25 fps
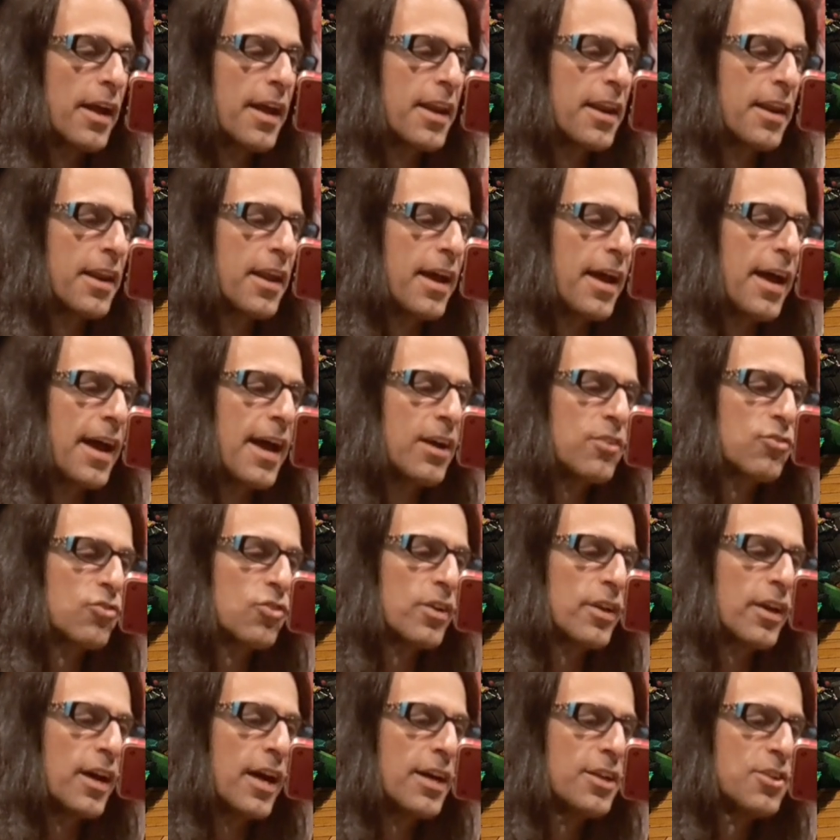And
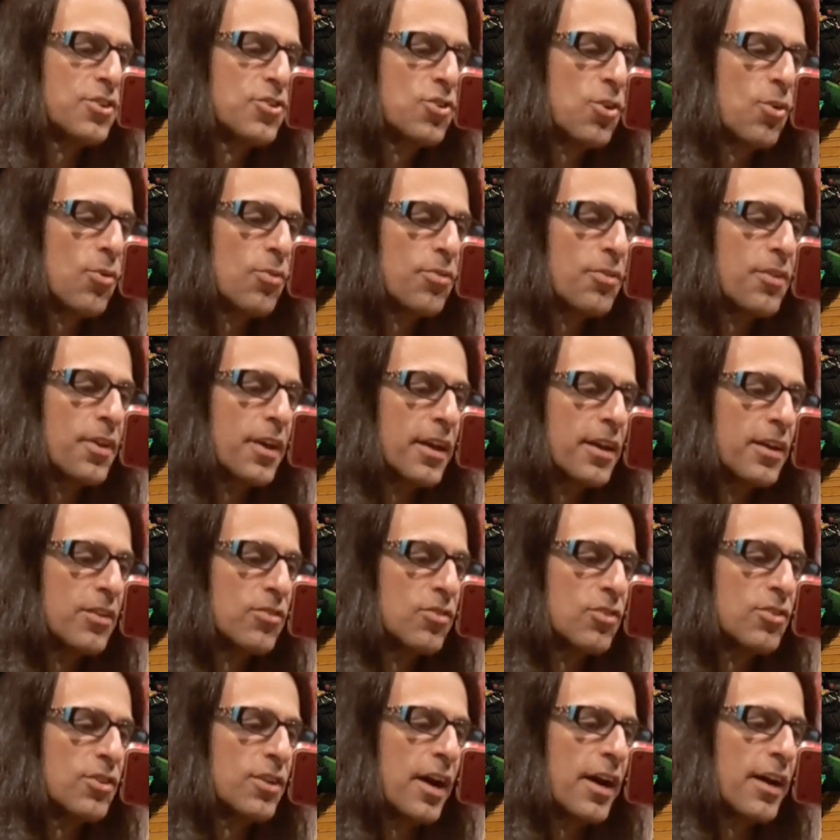actually, I don't think it's
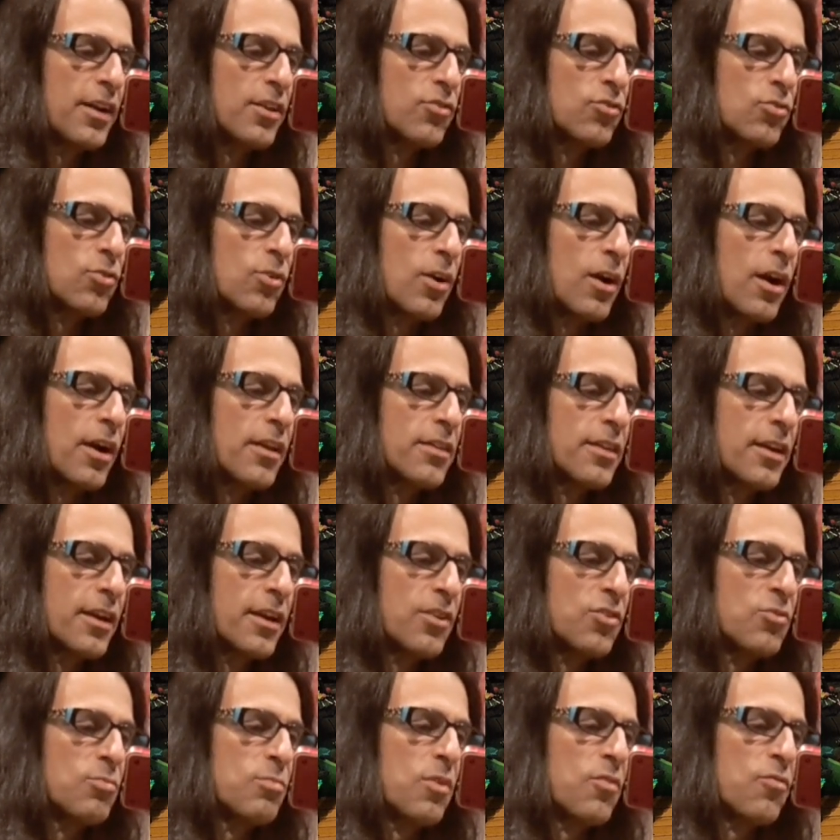a dinosaur. I think
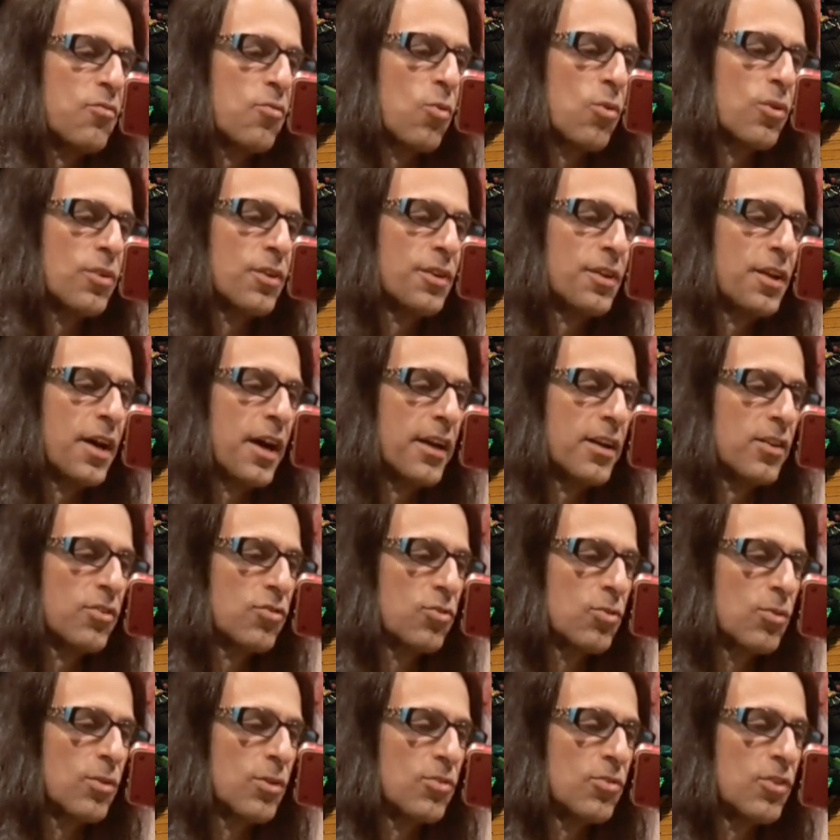it's before the
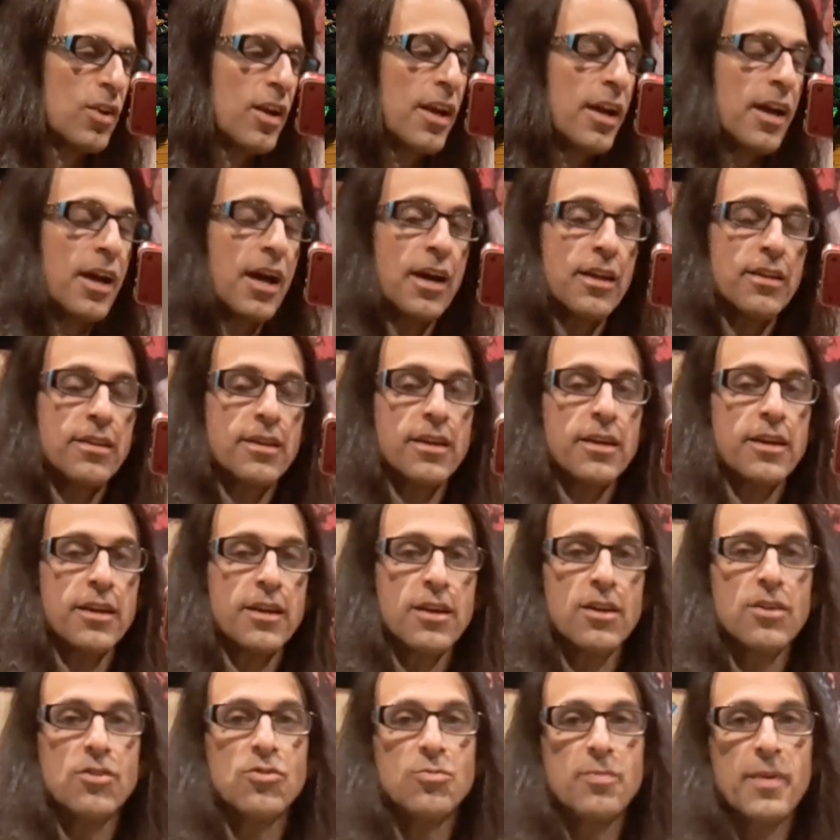dinosaurs. I think it
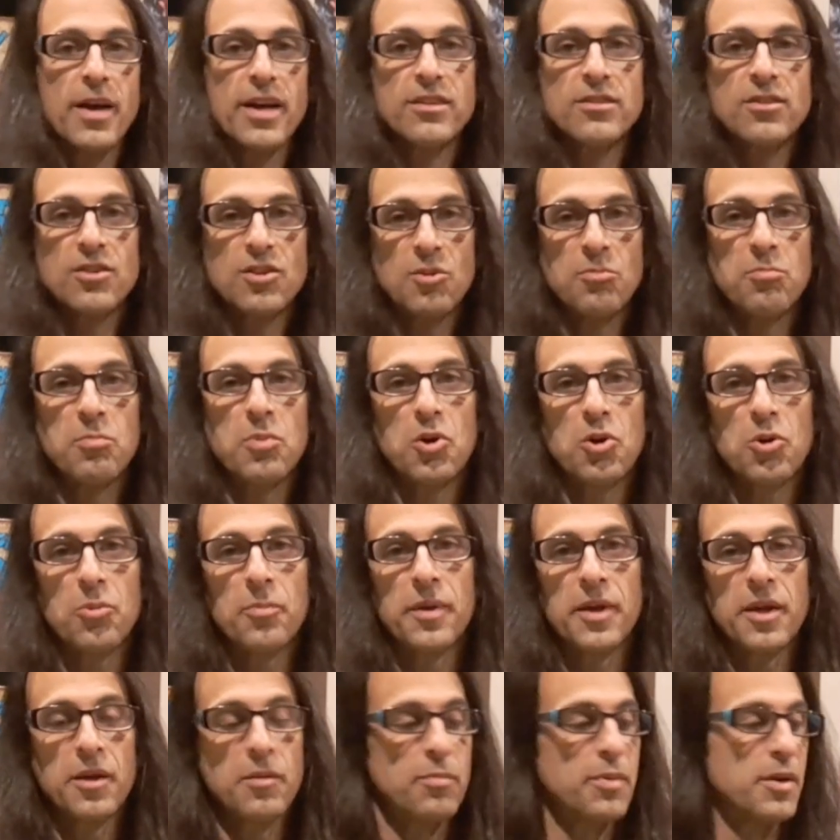goes back to the
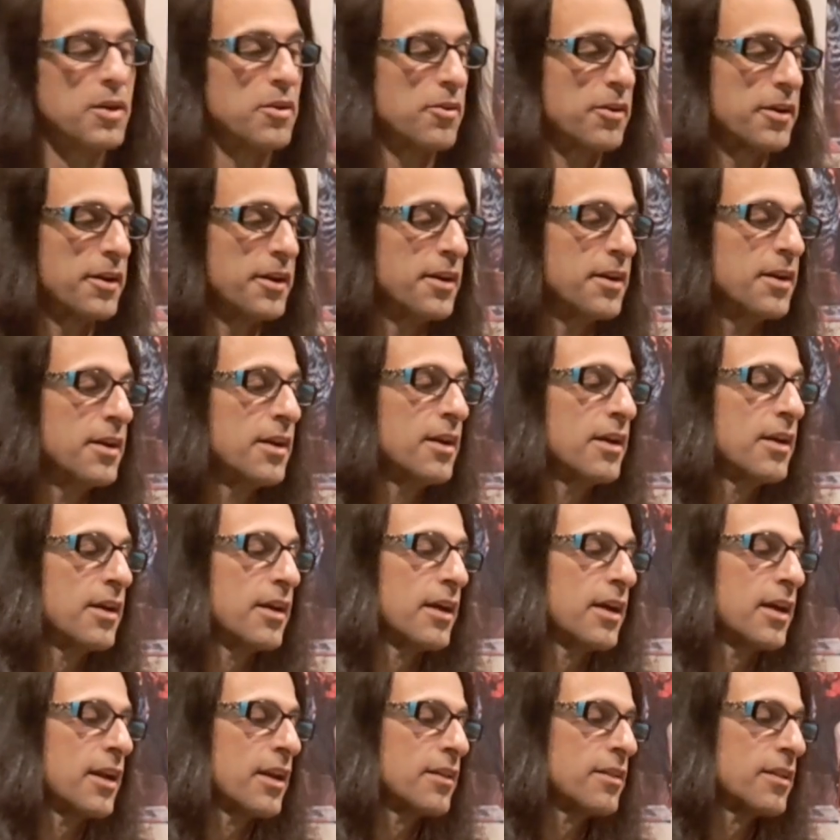Permian period,
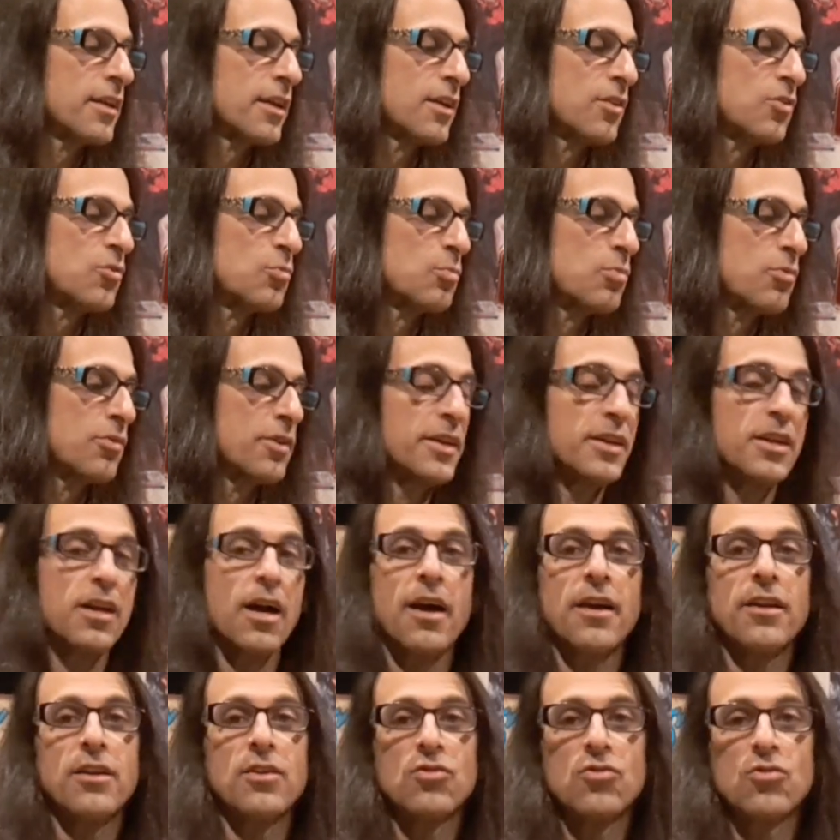and I think it's
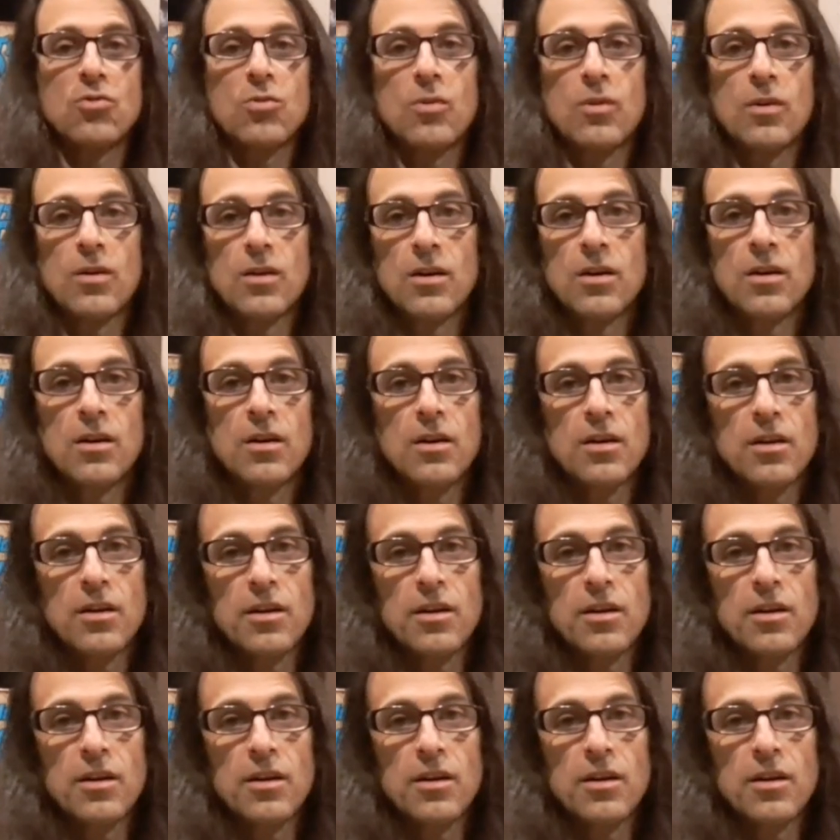pre-dinosaur.